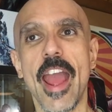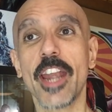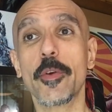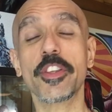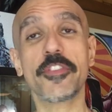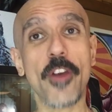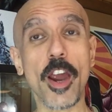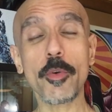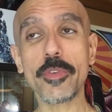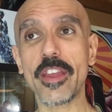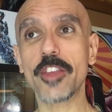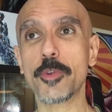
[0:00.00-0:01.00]
Anyway, as far
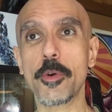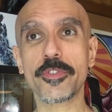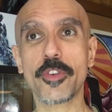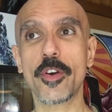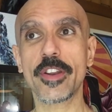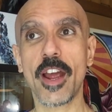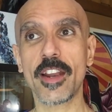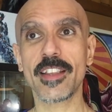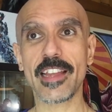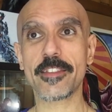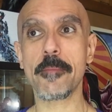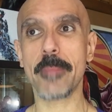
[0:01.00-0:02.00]
as what was going on,
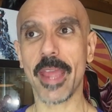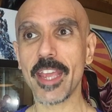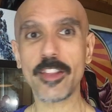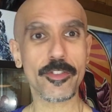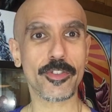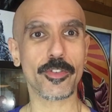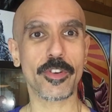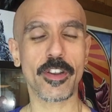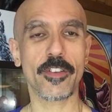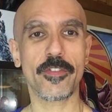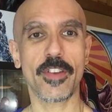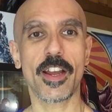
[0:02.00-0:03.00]
like the main sort
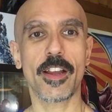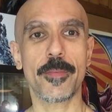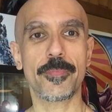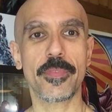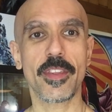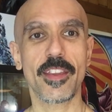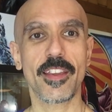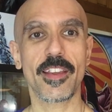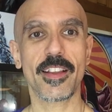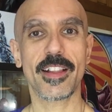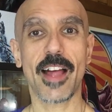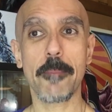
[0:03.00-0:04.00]
of
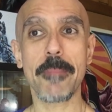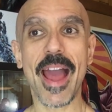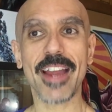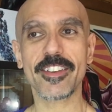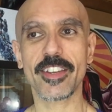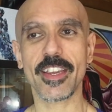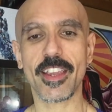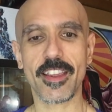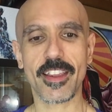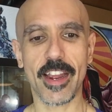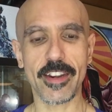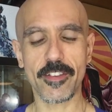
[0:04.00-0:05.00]
climactic
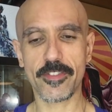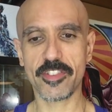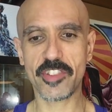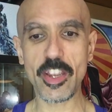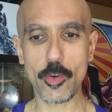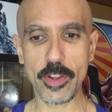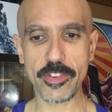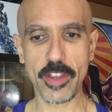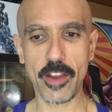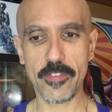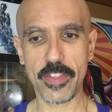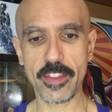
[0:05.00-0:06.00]
kind of sequence
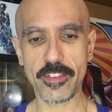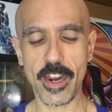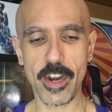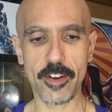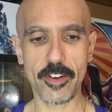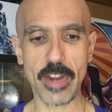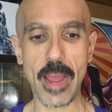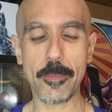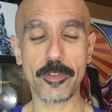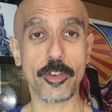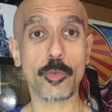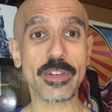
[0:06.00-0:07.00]
of the entire
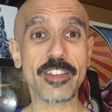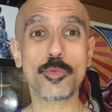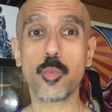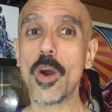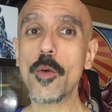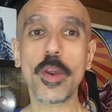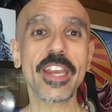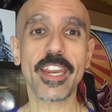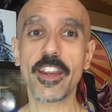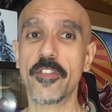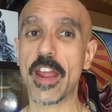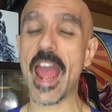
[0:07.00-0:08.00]
episode, which is what we
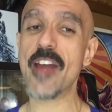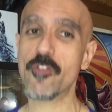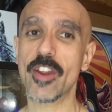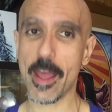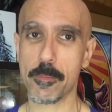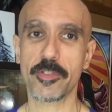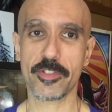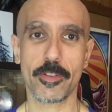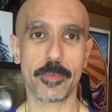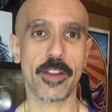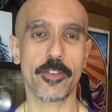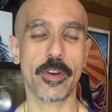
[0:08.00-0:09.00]
need every
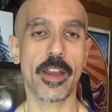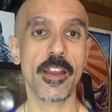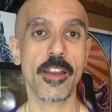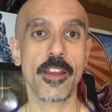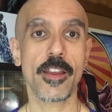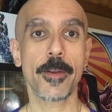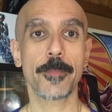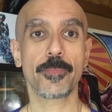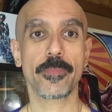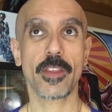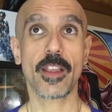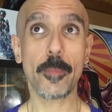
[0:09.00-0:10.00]
episode, by the way. A
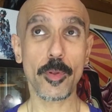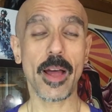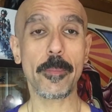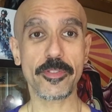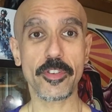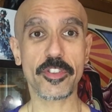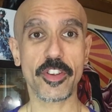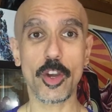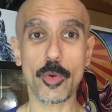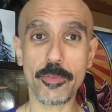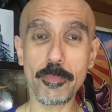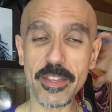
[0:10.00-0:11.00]
couple episodes ago,
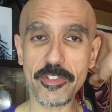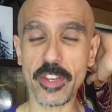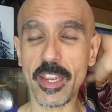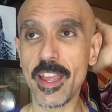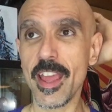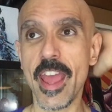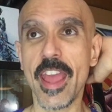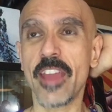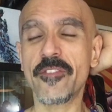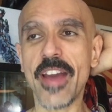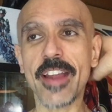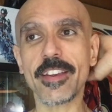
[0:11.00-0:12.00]
it was missing.
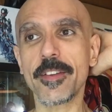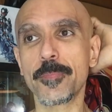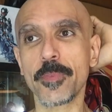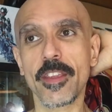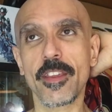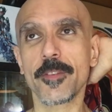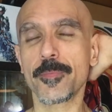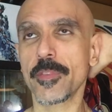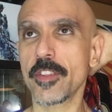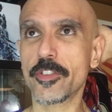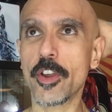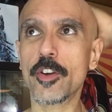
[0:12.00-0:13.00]
In fact,
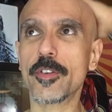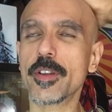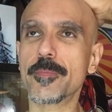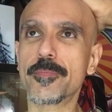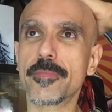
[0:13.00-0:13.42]
so